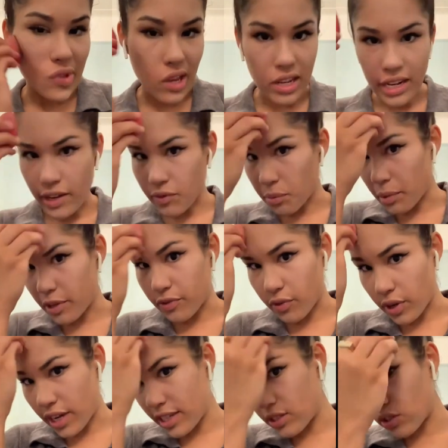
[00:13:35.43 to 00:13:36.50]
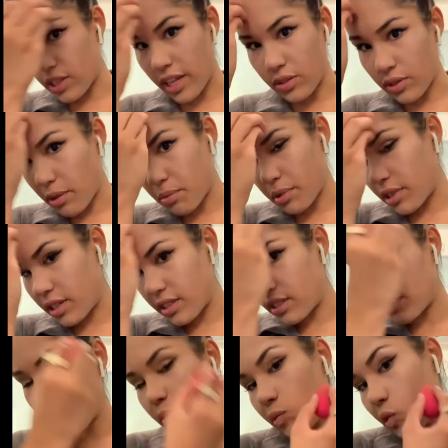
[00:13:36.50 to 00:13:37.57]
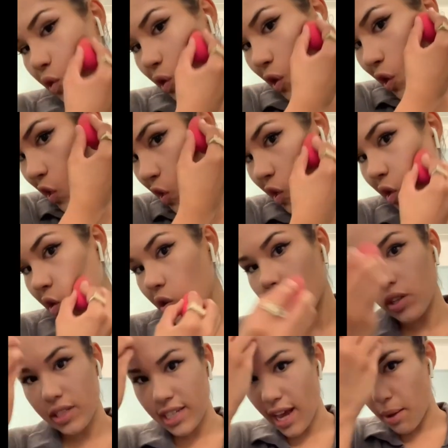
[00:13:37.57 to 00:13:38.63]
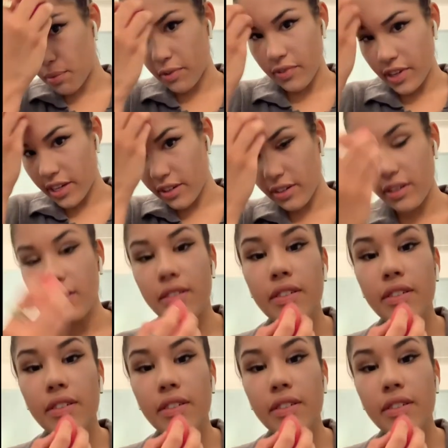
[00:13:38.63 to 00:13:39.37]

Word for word: And I have a big forehead, so that's why I put some dark on top of here.